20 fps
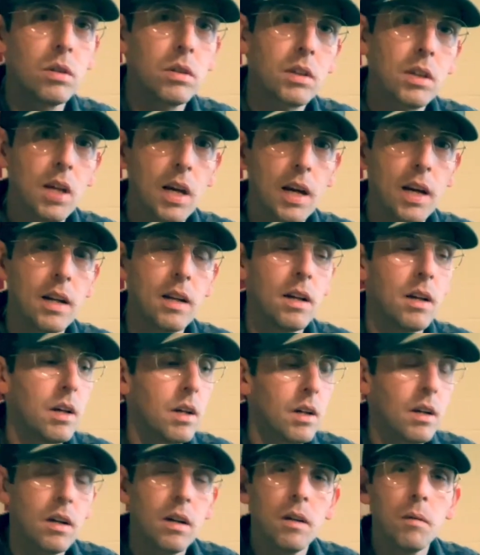kit,
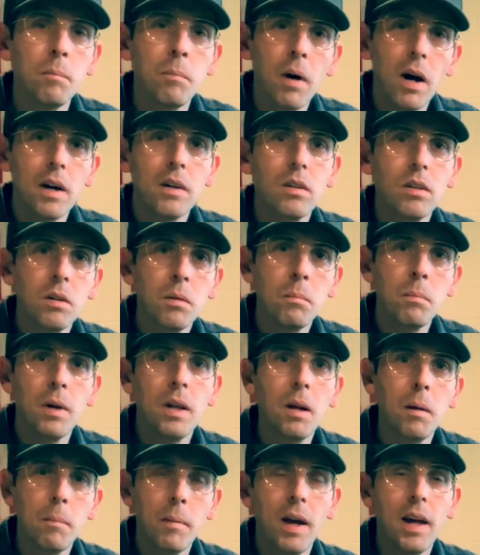modern
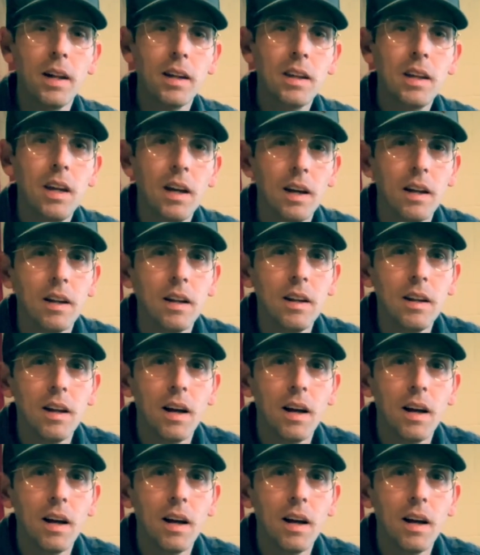Minuteman kit.